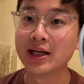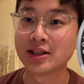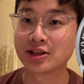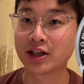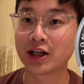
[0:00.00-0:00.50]

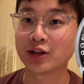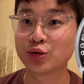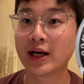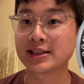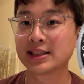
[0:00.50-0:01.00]
Circa
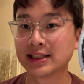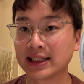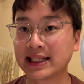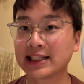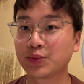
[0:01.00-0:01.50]

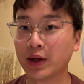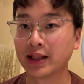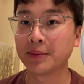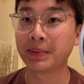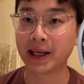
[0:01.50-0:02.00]
2006, that's when
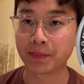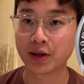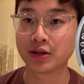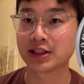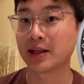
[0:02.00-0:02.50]
the papers